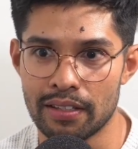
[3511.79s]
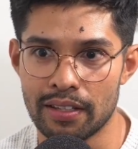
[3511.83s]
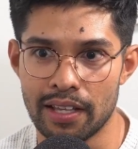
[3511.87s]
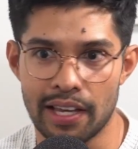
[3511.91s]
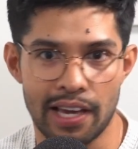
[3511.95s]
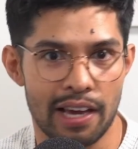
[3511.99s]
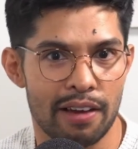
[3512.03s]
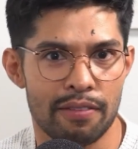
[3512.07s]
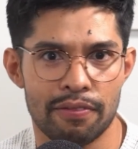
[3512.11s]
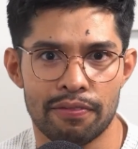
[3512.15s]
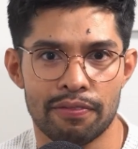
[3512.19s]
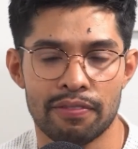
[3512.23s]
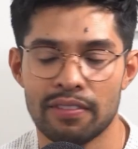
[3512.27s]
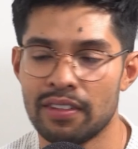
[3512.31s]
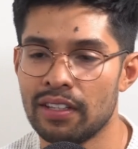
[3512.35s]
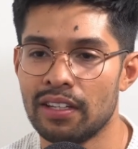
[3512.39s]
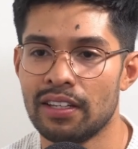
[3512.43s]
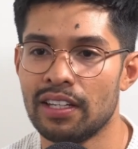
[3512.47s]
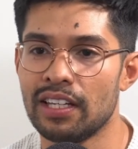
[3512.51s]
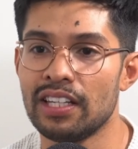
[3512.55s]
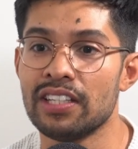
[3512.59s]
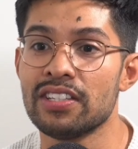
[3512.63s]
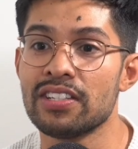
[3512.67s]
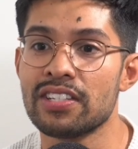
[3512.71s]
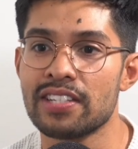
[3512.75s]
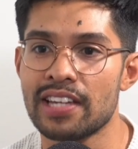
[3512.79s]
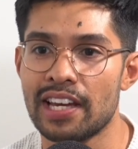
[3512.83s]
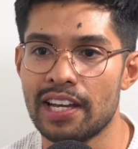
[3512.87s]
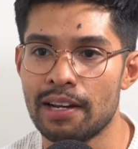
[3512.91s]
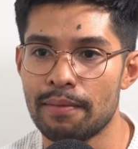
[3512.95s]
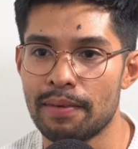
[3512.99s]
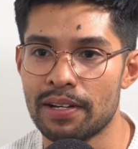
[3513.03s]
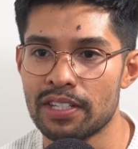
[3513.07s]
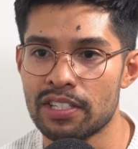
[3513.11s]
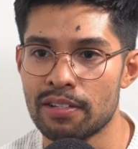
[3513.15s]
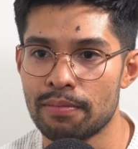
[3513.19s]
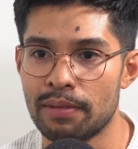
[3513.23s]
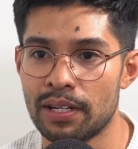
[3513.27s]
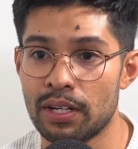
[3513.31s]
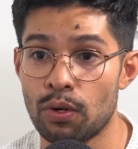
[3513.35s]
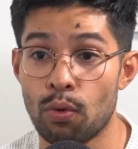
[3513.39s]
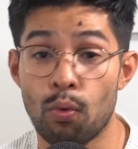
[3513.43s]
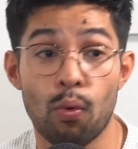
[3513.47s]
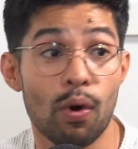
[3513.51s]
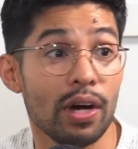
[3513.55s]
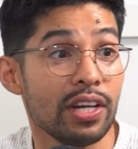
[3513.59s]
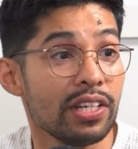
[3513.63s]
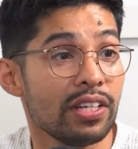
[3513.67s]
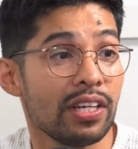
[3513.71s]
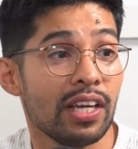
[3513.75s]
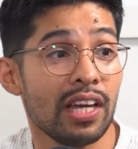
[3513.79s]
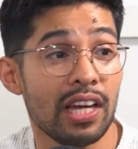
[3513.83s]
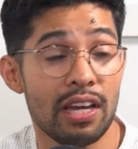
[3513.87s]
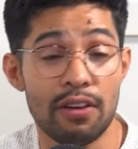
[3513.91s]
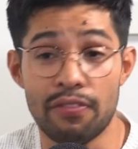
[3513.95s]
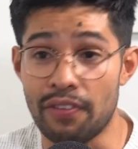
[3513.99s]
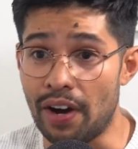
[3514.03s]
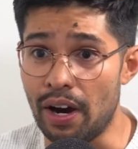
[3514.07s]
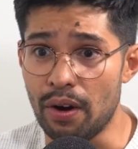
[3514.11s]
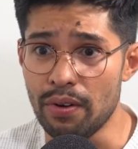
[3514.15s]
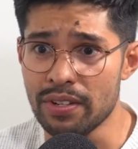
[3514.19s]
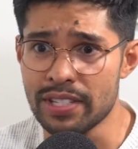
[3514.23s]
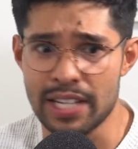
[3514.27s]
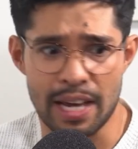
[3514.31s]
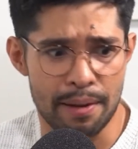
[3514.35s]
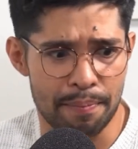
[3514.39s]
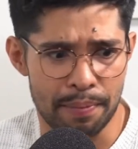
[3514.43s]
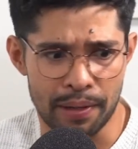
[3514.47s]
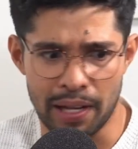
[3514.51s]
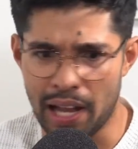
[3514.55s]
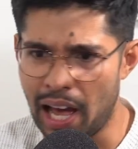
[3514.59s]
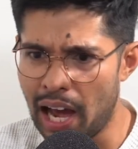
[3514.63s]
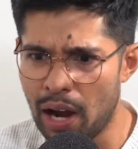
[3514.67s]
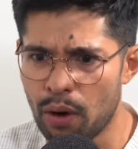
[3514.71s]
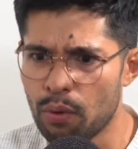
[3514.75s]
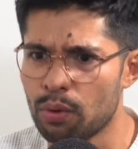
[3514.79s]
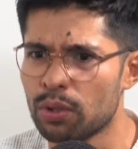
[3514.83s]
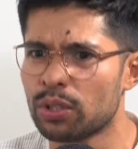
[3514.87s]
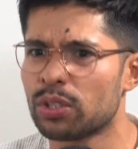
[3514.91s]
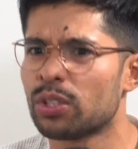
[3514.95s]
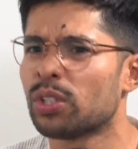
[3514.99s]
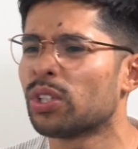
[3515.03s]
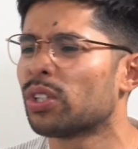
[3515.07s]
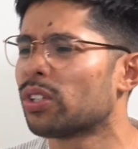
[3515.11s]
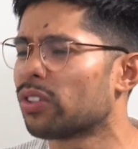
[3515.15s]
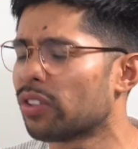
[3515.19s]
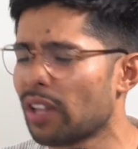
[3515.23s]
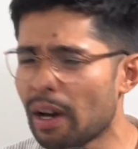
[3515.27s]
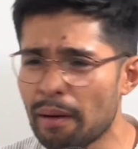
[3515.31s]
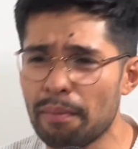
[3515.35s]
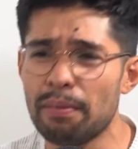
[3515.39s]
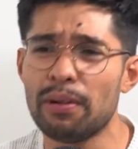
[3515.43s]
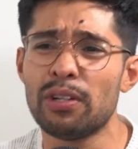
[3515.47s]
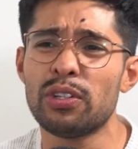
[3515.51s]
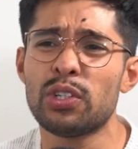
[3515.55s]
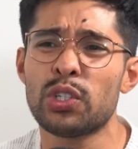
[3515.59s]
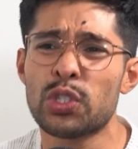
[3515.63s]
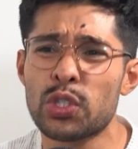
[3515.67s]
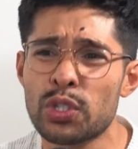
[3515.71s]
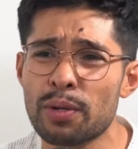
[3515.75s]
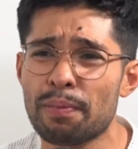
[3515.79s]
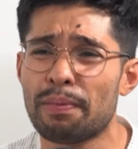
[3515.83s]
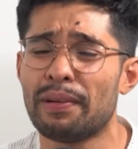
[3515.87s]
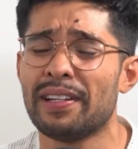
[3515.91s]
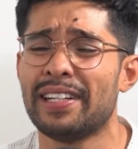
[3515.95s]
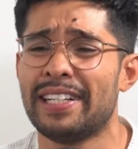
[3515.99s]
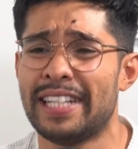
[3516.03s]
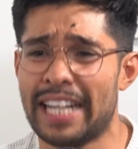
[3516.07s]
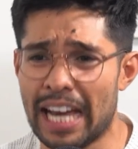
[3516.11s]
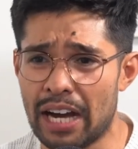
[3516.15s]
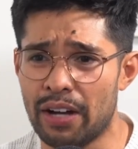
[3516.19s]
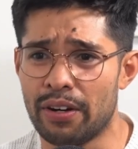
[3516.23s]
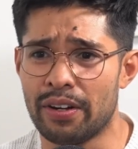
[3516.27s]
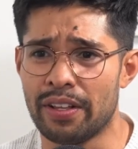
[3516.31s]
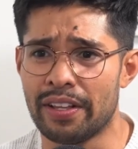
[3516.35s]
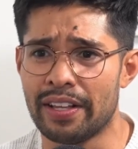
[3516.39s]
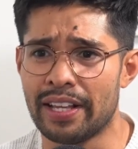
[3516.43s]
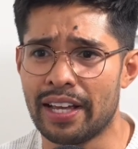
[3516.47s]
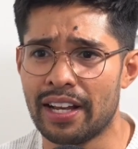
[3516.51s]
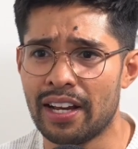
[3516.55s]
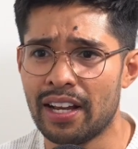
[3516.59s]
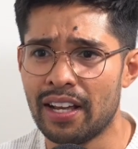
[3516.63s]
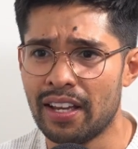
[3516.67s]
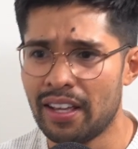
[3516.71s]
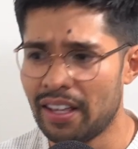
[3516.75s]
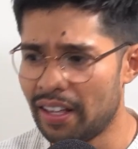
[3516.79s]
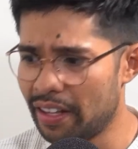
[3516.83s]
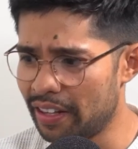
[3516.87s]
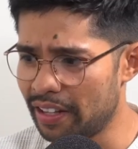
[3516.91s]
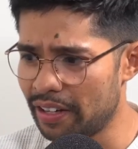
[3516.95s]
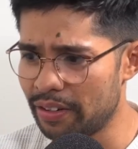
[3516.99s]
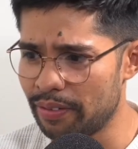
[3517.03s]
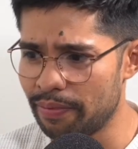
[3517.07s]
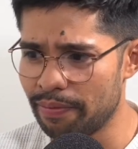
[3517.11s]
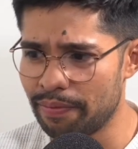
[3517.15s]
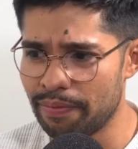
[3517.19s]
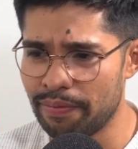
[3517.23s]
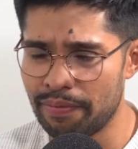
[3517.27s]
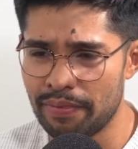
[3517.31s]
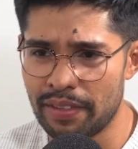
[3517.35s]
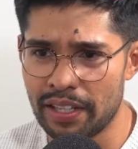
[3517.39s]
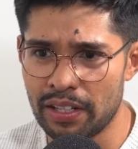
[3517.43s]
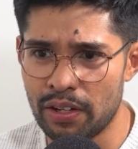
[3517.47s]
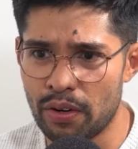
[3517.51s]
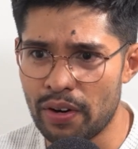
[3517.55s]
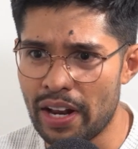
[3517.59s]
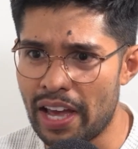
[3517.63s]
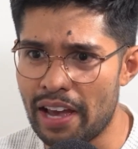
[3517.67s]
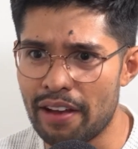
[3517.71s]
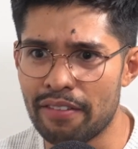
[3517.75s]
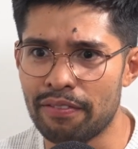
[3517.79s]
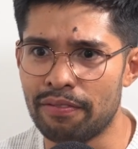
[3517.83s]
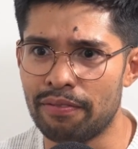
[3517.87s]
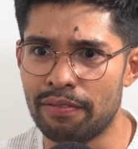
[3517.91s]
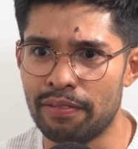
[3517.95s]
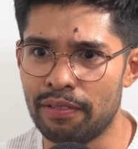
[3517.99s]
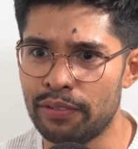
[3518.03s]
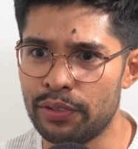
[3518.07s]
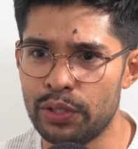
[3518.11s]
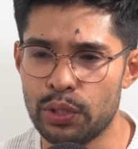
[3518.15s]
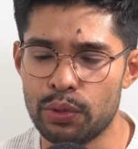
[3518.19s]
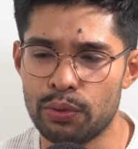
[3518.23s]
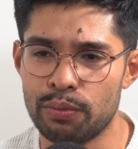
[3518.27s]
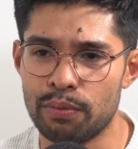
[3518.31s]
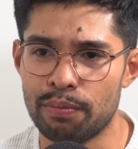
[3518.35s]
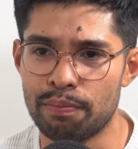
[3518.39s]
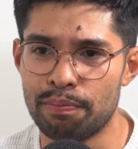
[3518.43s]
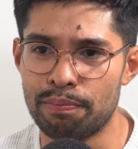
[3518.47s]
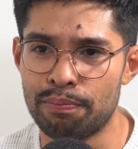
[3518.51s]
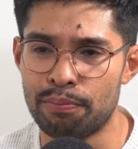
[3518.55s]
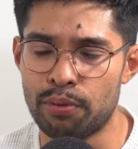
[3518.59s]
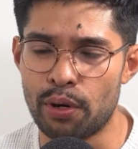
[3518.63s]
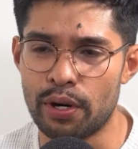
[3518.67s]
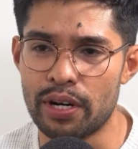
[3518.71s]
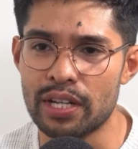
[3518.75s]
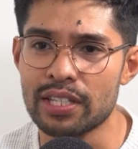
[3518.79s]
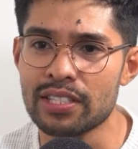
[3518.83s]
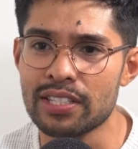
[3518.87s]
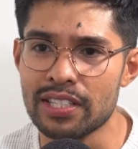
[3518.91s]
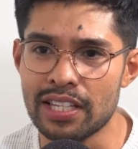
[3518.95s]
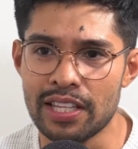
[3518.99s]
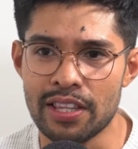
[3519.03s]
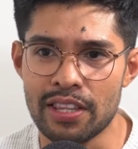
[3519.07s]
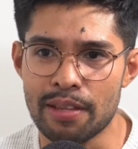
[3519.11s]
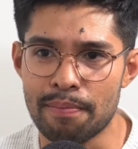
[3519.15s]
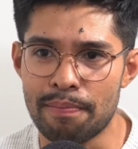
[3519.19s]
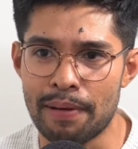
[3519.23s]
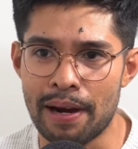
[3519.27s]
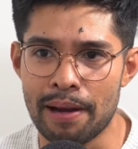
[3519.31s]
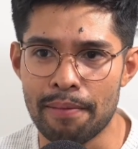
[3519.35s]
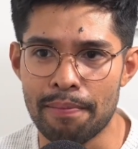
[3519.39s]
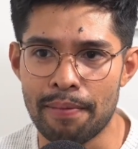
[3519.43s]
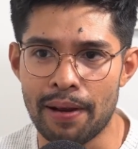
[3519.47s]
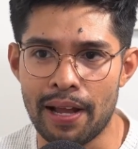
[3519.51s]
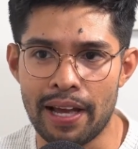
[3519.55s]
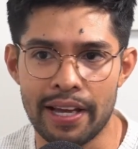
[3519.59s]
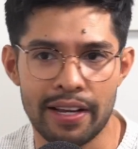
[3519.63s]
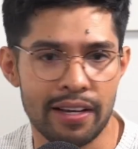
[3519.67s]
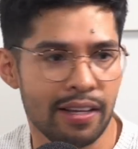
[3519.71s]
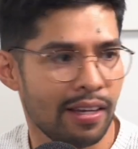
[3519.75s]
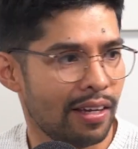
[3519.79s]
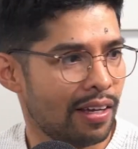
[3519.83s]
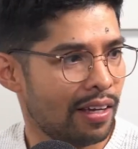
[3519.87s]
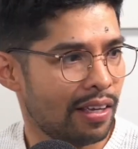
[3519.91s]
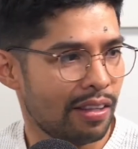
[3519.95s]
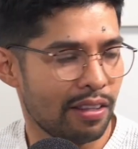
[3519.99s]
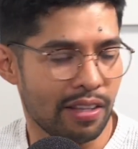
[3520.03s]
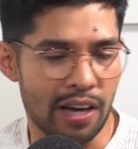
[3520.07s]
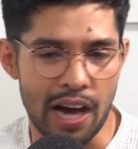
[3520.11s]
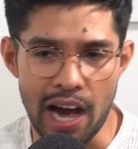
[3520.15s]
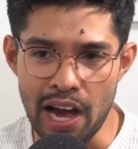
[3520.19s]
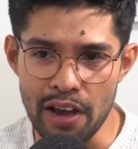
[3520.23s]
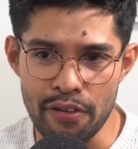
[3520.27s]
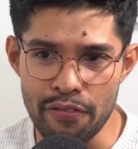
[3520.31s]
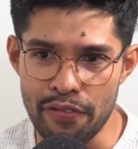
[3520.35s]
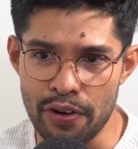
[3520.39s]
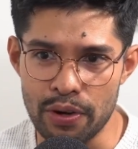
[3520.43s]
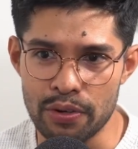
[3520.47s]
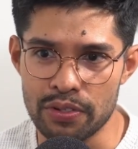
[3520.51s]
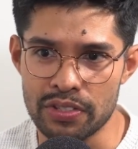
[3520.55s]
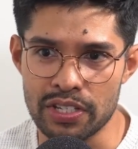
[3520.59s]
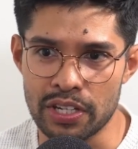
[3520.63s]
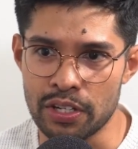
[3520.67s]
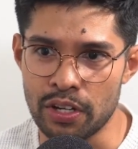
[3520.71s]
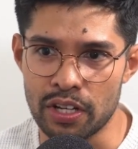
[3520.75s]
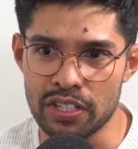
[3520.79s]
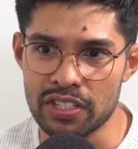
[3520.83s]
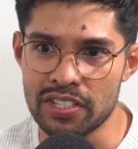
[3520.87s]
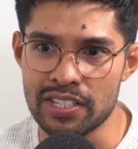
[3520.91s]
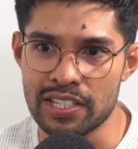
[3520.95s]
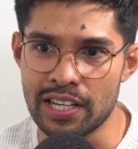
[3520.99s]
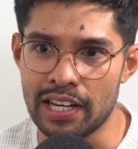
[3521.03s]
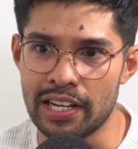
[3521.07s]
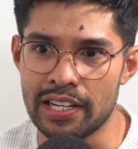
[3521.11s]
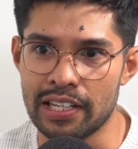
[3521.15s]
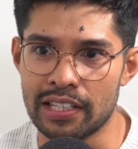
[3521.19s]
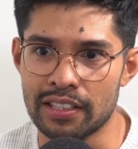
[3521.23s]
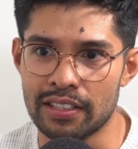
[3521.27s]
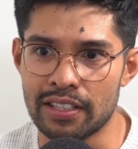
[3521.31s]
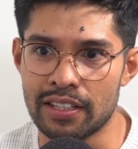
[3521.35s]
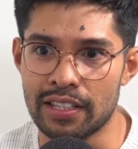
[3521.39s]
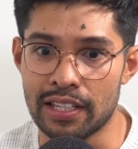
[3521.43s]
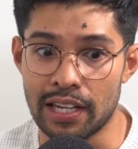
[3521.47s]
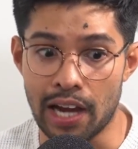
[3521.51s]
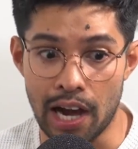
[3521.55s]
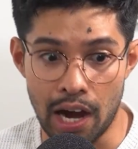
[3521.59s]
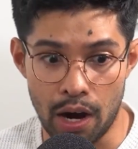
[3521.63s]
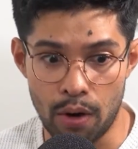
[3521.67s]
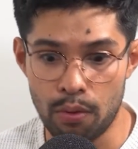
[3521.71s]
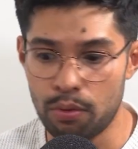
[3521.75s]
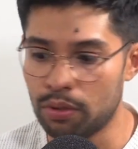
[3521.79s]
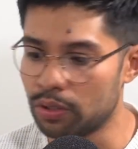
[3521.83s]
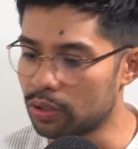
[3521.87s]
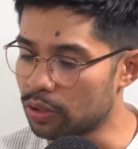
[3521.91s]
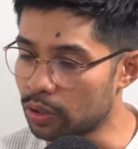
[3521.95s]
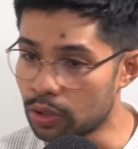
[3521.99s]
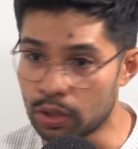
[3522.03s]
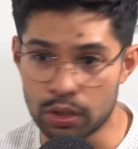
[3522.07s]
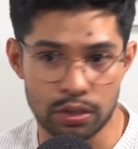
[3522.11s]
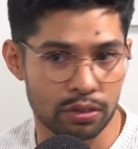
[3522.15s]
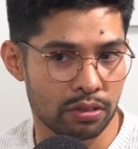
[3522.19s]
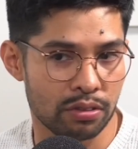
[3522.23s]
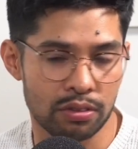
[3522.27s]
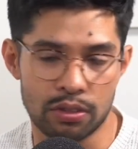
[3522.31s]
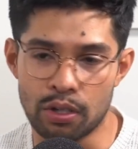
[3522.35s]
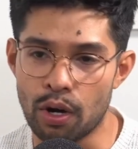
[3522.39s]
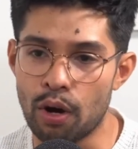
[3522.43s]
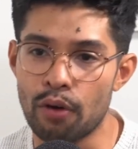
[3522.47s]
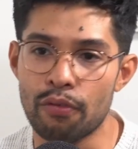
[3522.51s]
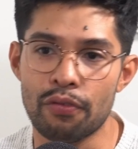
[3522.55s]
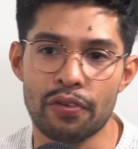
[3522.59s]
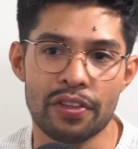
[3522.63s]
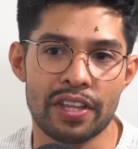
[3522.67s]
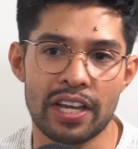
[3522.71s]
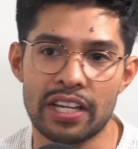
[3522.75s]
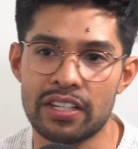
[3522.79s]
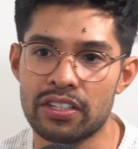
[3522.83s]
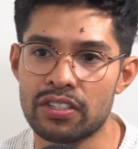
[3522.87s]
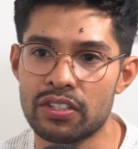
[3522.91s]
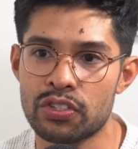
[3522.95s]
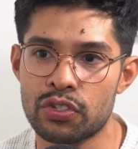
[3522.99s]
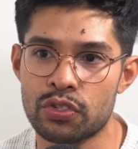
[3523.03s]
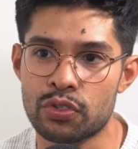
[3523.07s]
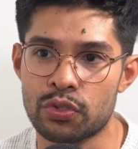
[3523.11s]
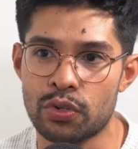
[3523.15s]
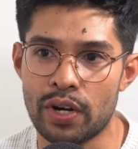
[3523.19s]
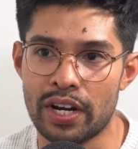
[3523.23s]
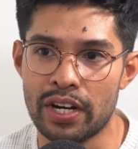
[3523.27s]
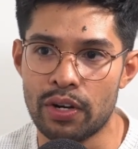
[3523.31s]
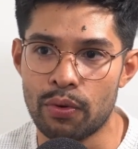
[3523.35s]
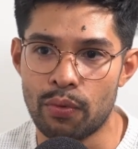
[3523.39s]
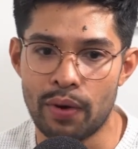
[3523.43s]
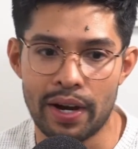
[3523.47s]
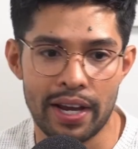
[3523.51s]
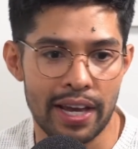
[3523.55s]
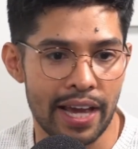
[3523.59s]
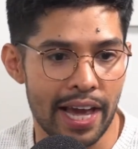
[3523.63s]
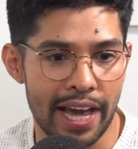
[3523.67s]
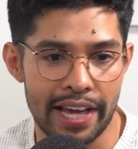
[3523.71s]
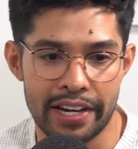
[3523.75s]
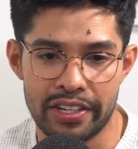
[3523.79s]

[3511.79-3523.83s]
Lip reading: They have insane amounts of money. If I was Apple, I would double, triple down on that. They don't have new products in the pipeline. The iPhones are not selling in the thing. I would go for that straight away.